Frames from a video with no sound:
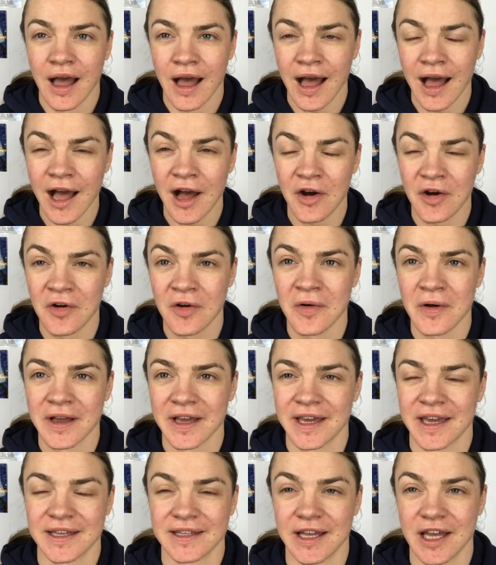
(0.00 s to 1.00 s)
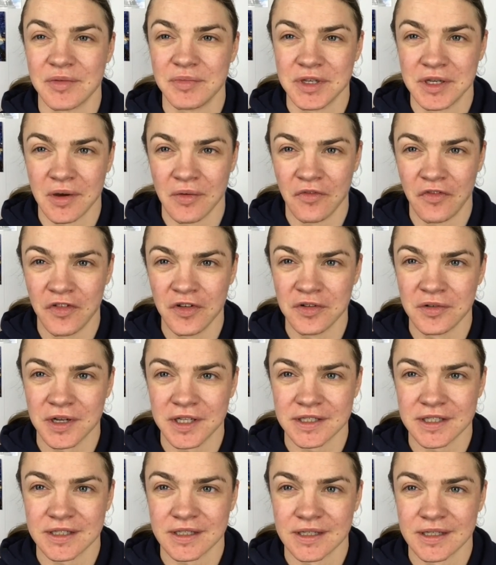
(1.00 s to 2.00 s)
How can I become
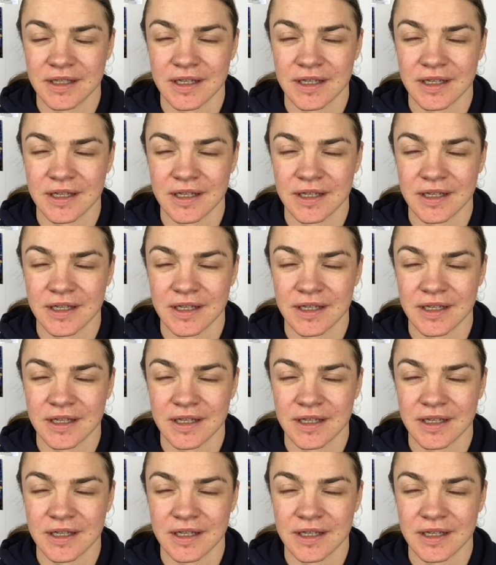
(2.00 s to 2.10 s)
fluent?